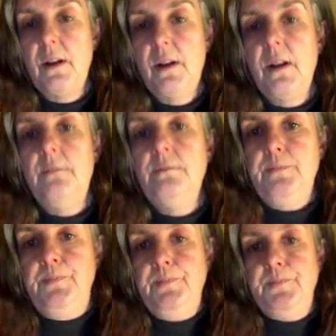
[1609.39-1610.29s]
I may not
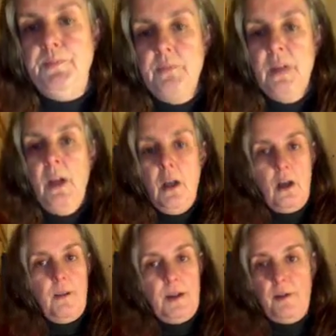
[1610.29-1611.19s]
be right. I'm not
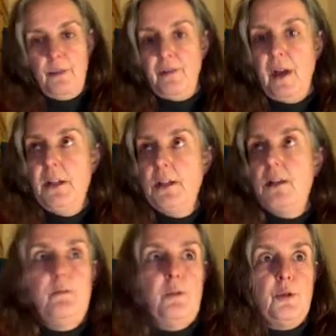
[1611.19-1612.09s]
always right, but that
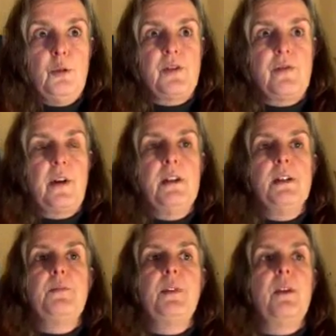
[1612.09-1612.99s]
was my
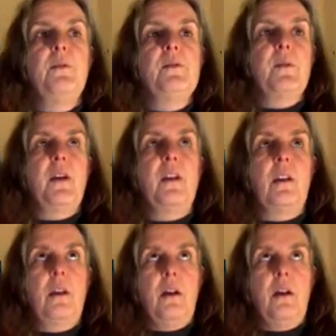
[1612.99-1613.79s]
gut instinct.